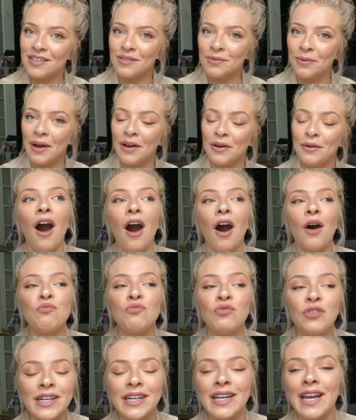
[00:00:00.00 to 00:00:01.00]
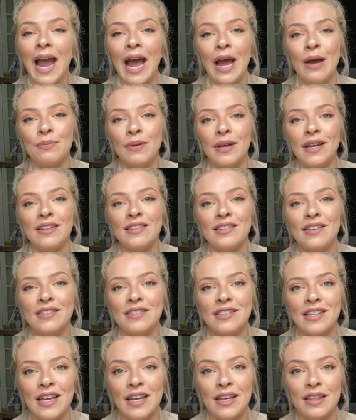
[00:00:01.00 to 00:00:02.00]
as well. I'm really happy to
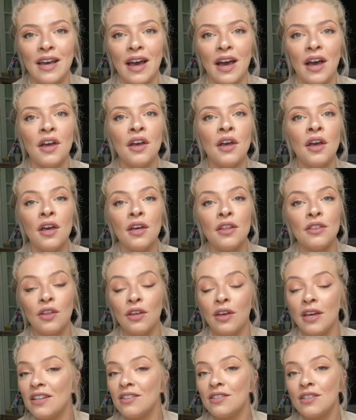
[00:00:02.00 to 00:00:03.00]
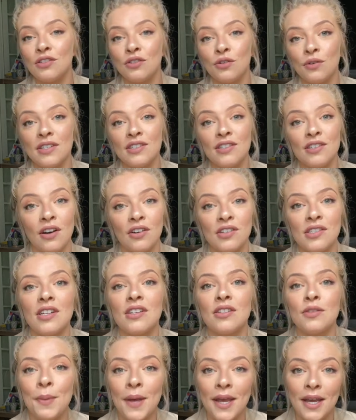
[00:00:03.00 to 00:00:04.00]
see that the industry is
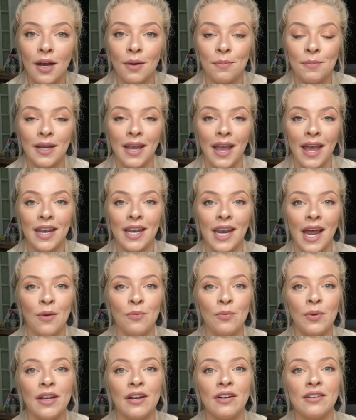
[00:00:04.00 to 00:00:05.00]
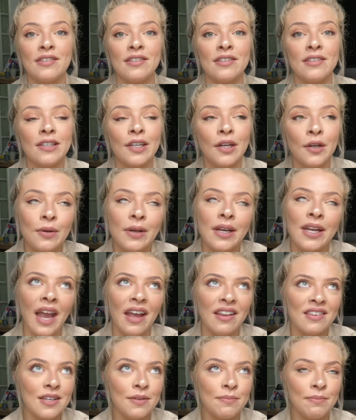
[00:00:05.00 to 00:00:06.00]
starting to pick up again and we are slowly
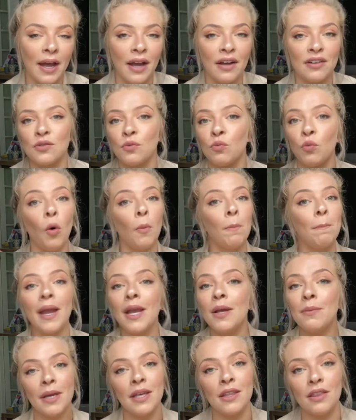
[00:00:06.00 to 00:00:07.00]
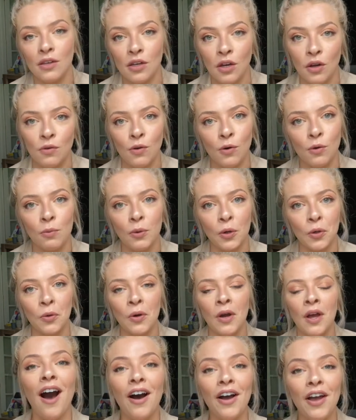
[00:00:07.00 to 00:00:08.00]
getting back to what may be the new
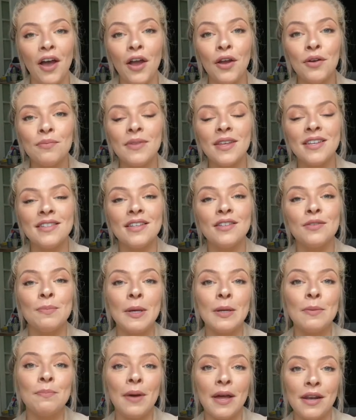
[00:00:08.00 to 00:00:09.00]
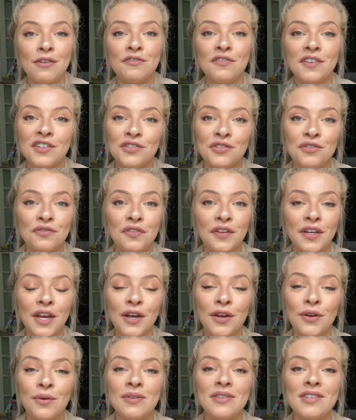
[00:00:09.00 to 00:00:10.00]
normal. I hope this has been beneficial for
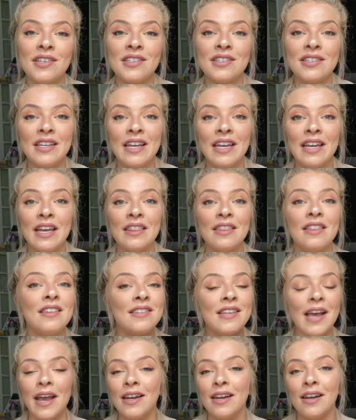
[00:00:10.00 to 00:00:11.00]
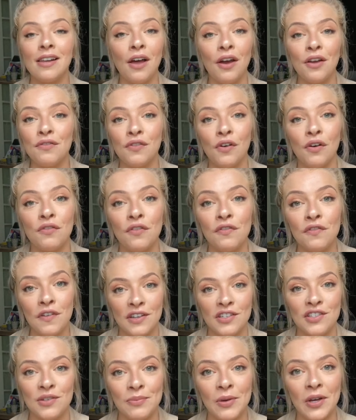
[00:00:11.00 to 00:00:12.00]
you to see the day in the life of a
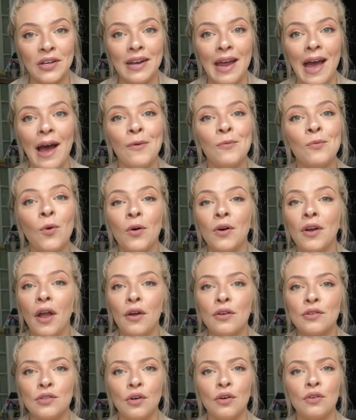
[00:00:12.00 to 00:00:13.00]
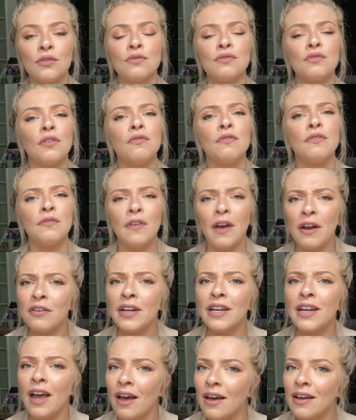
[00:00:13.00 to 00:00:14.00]
fisherman and what goes on from
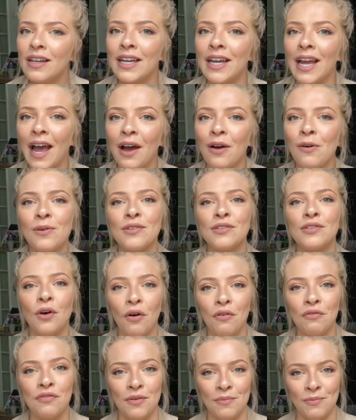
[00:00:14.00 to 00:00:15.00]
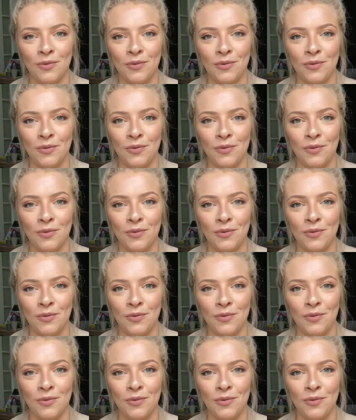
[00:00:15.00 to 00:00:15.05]
very early hours of the